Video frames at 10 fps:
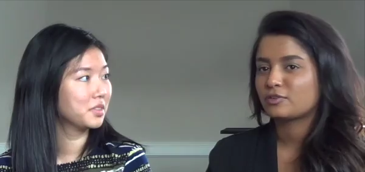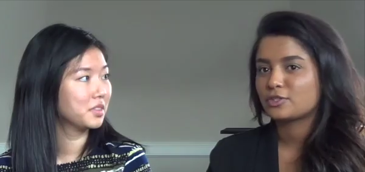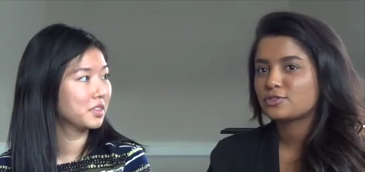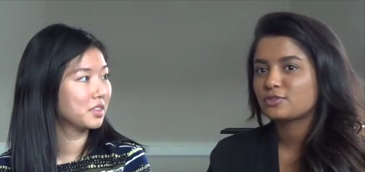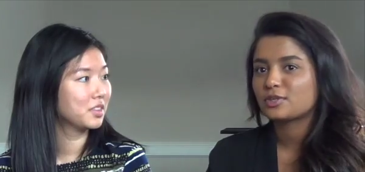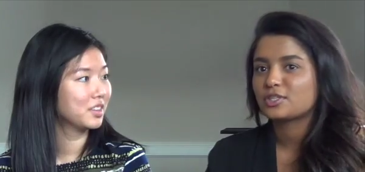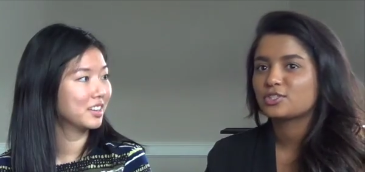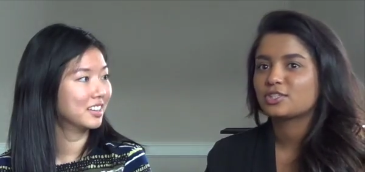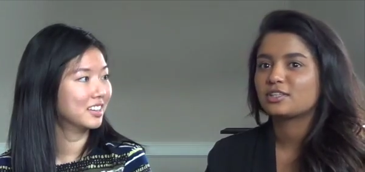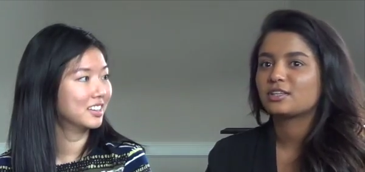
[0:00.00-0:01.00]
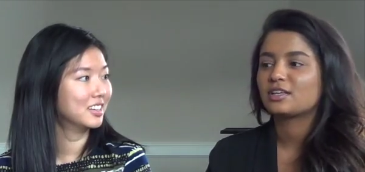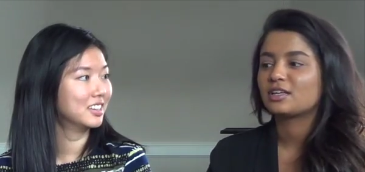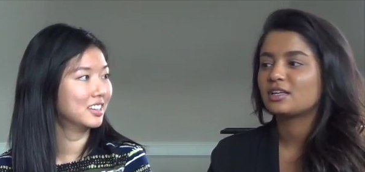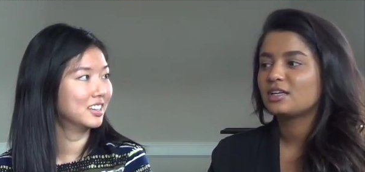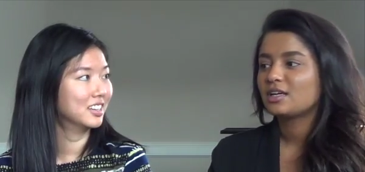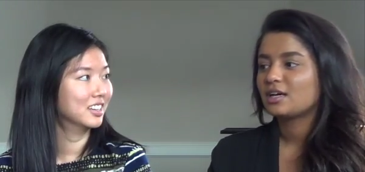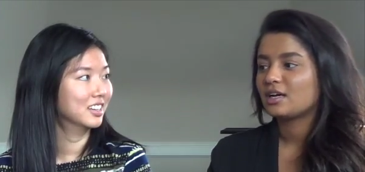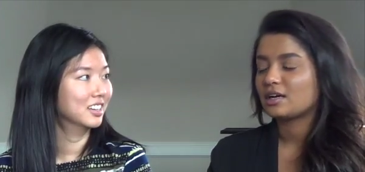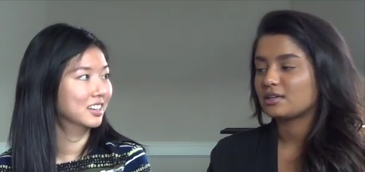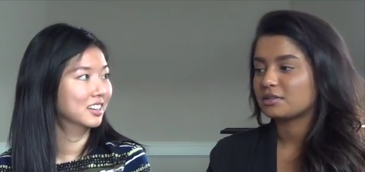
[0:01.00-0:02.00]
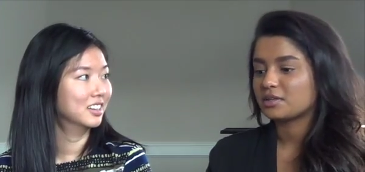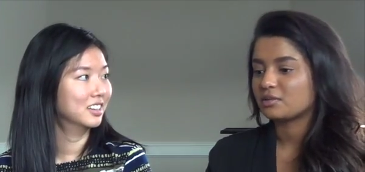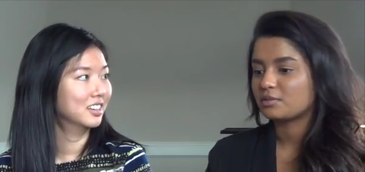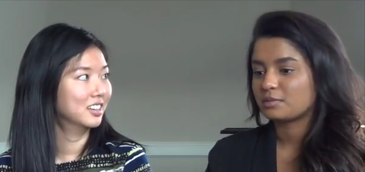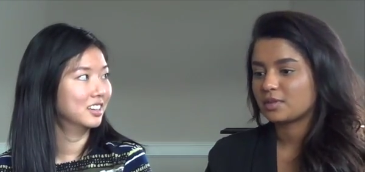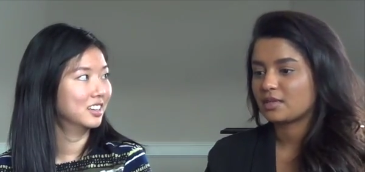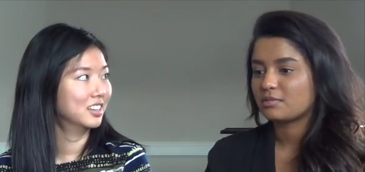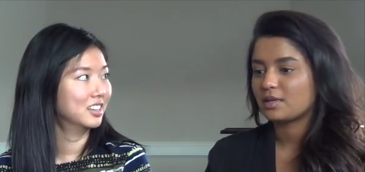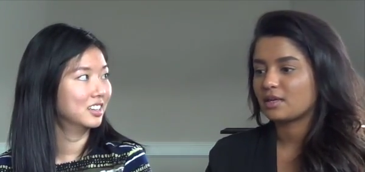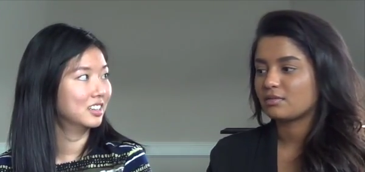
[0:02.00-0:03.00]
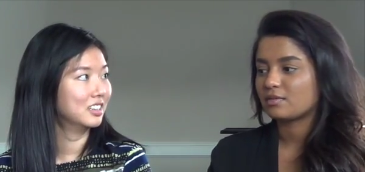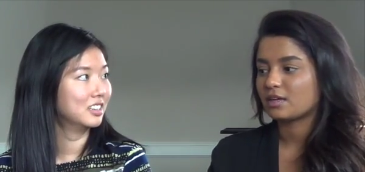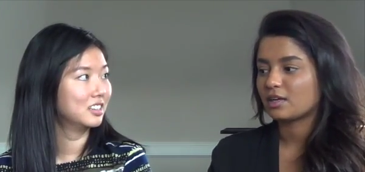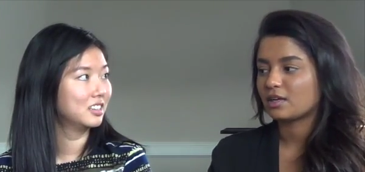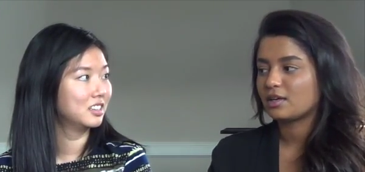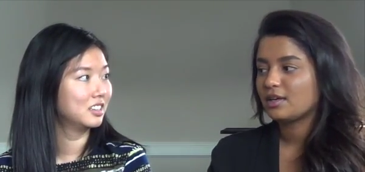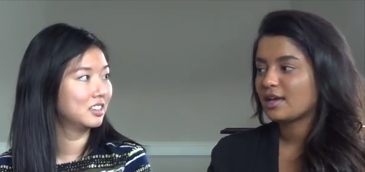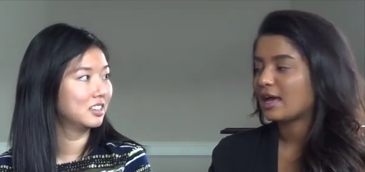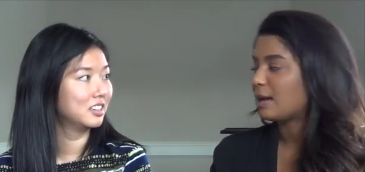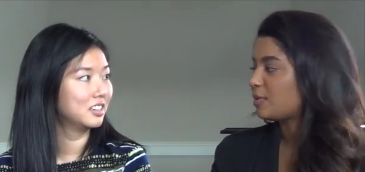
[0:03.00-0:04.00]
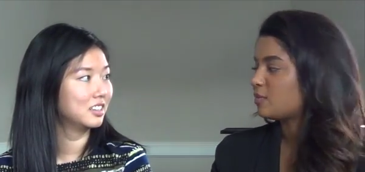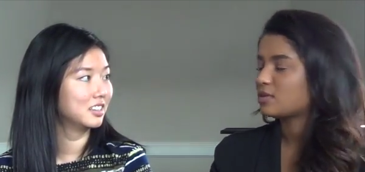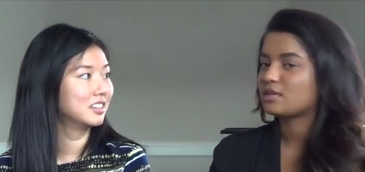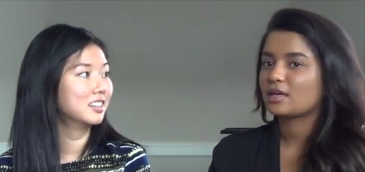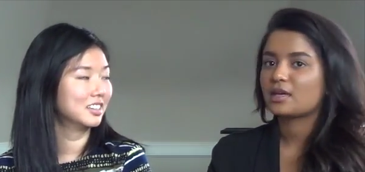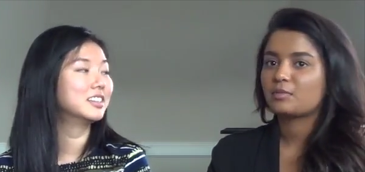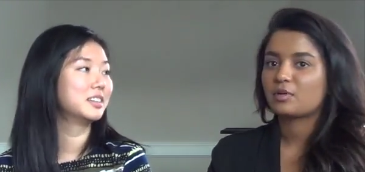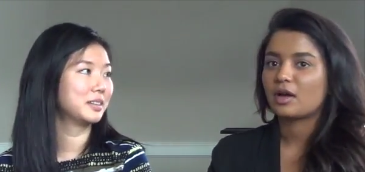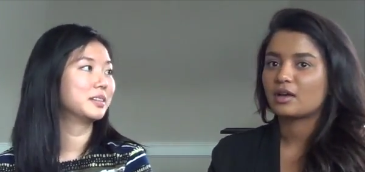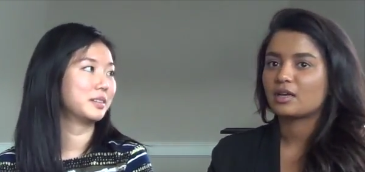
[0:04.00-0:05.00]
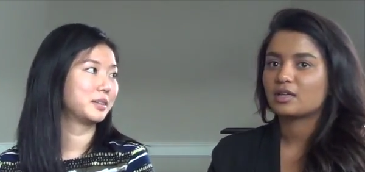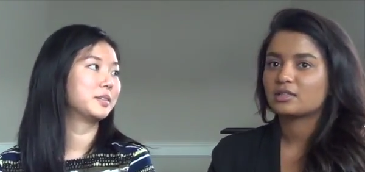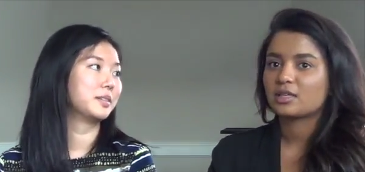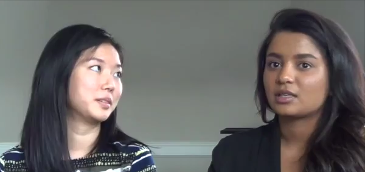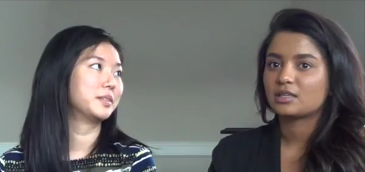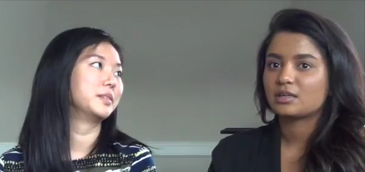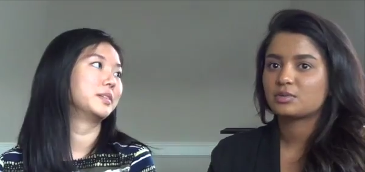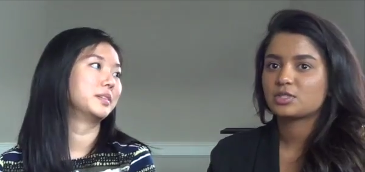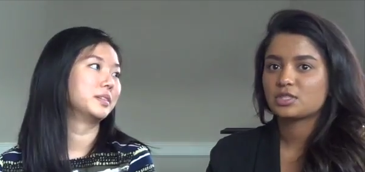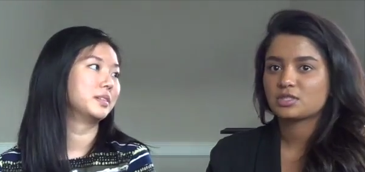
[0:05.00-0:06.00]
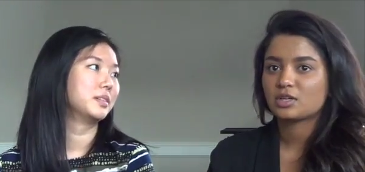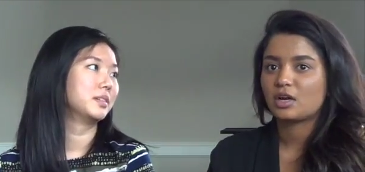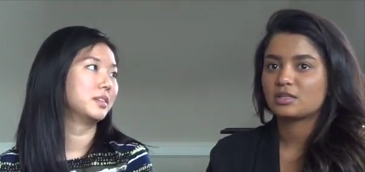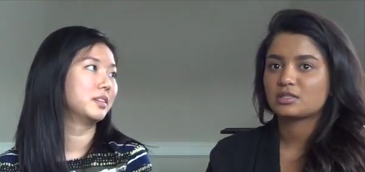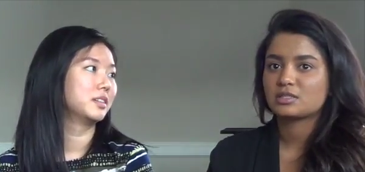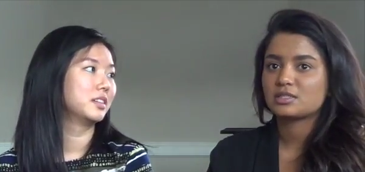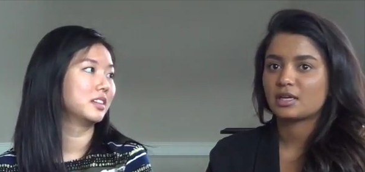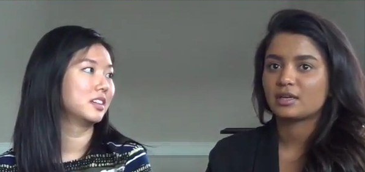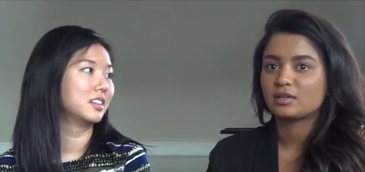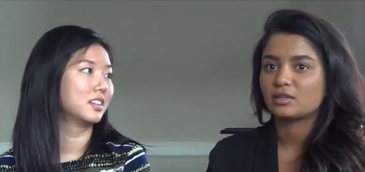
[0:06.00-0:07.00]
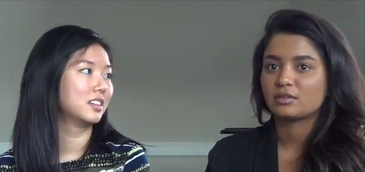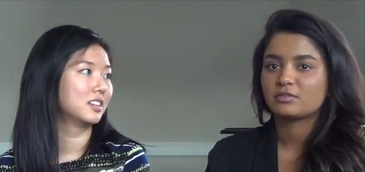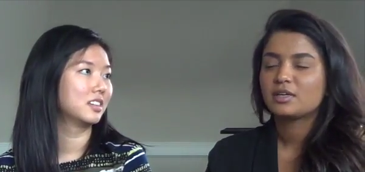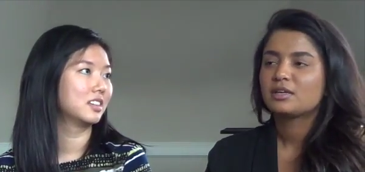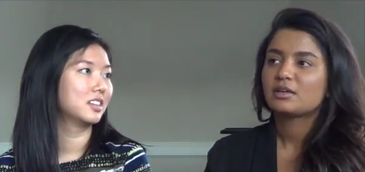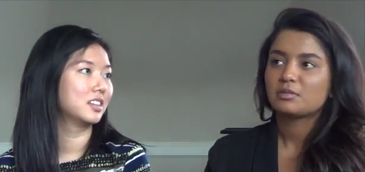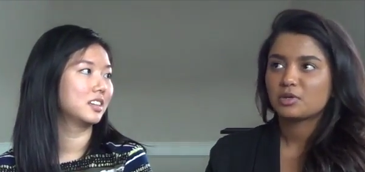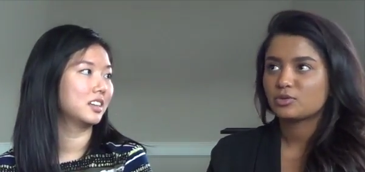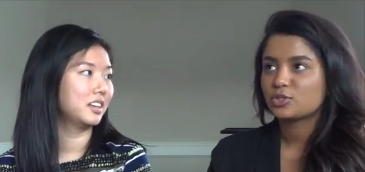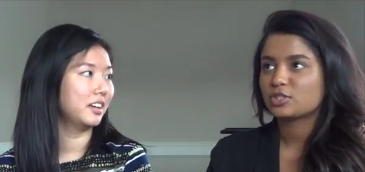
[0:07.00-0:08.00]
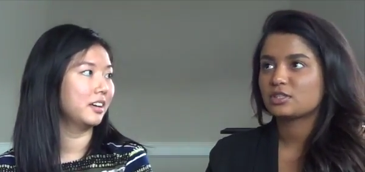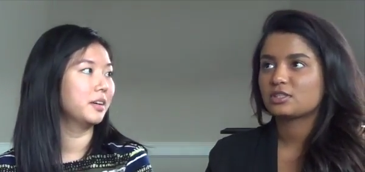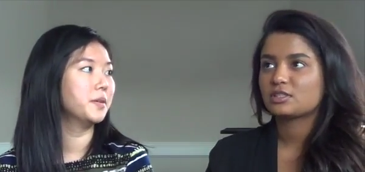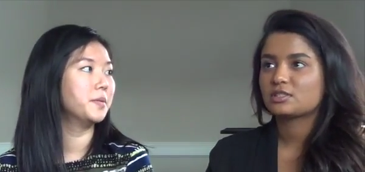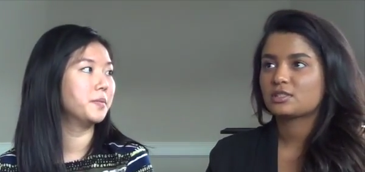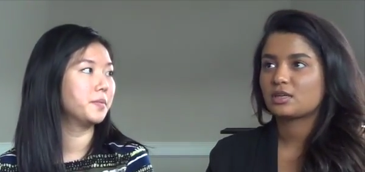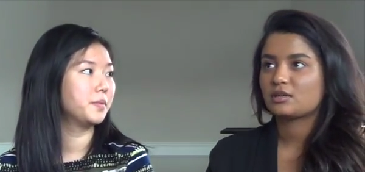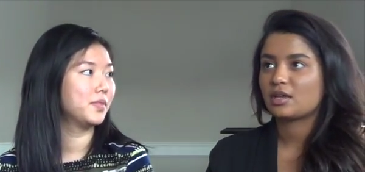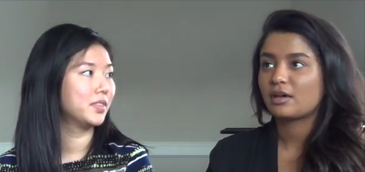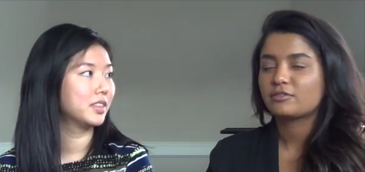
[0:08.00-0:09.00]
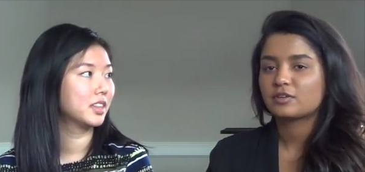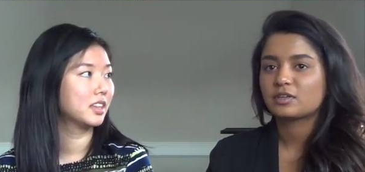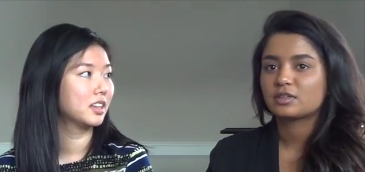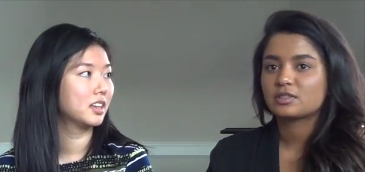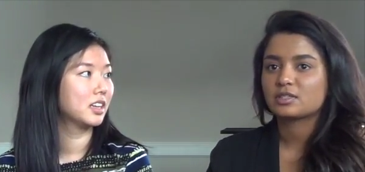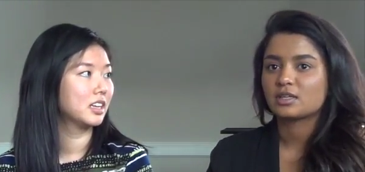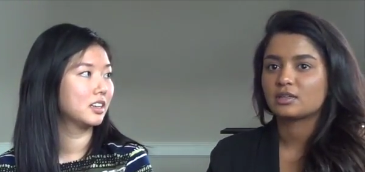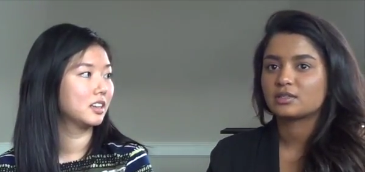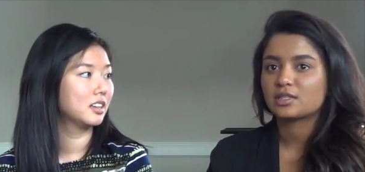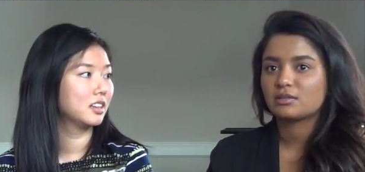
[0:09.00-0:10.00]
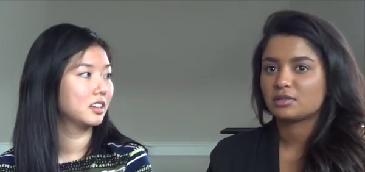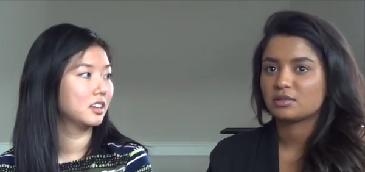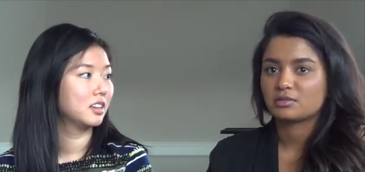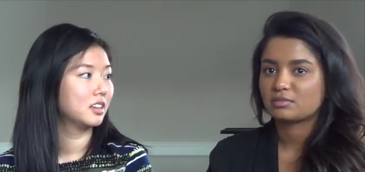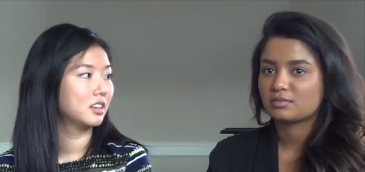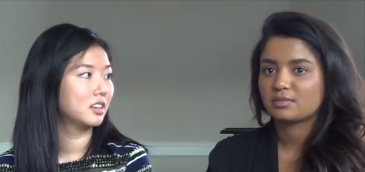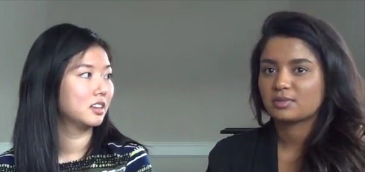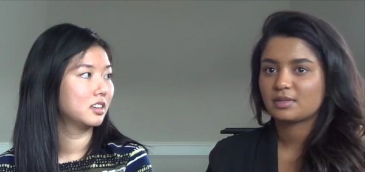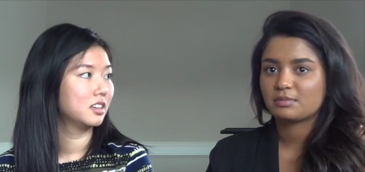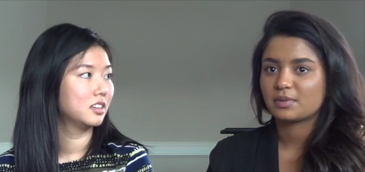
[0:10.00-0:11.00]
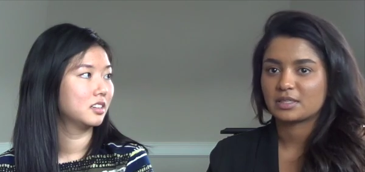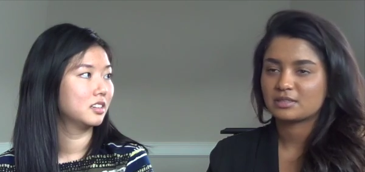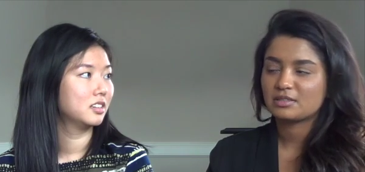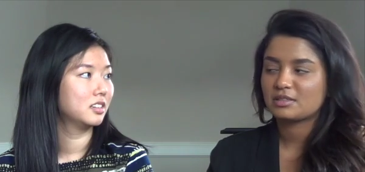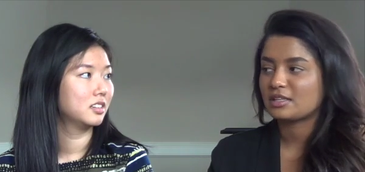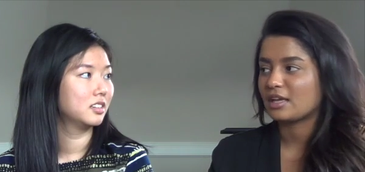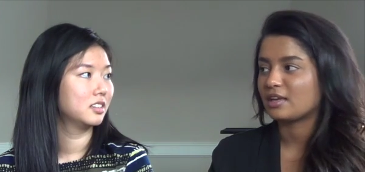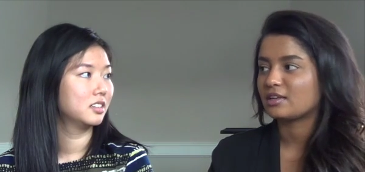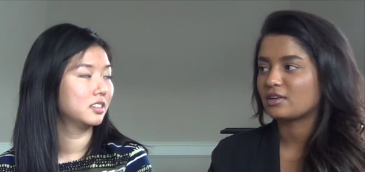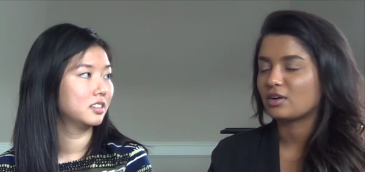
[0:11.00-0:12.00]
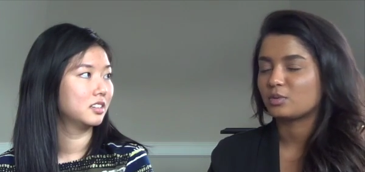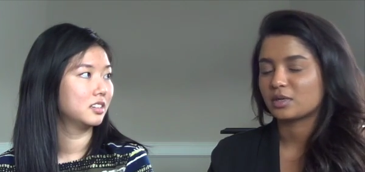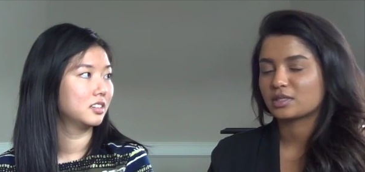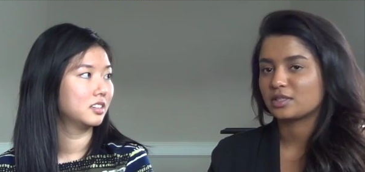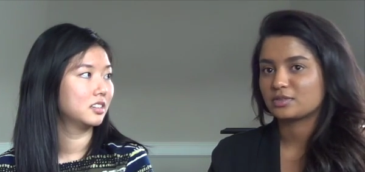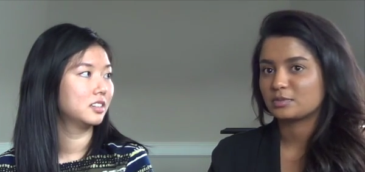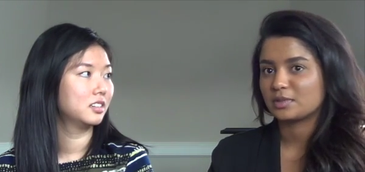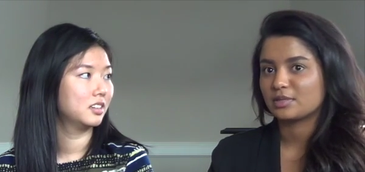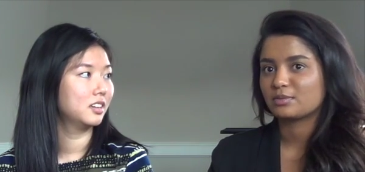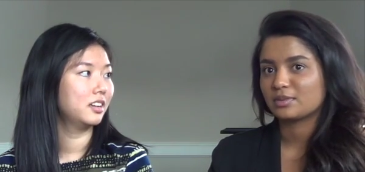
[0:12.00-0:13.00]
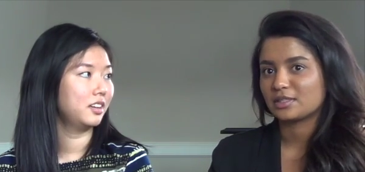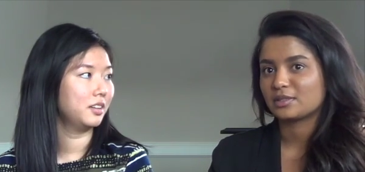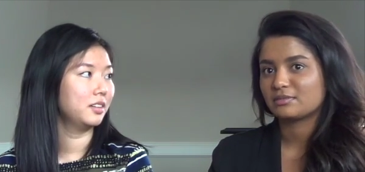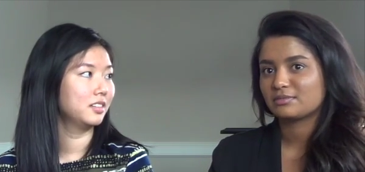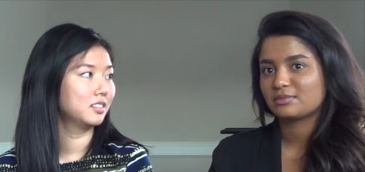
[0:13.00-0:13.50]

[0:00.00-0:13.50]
Speaker 1: frustration, uh, you know, then being very happy with the end product, and it was just a constant cycle of emotions, and efforts, and you know, but in the end, it all worked out to be really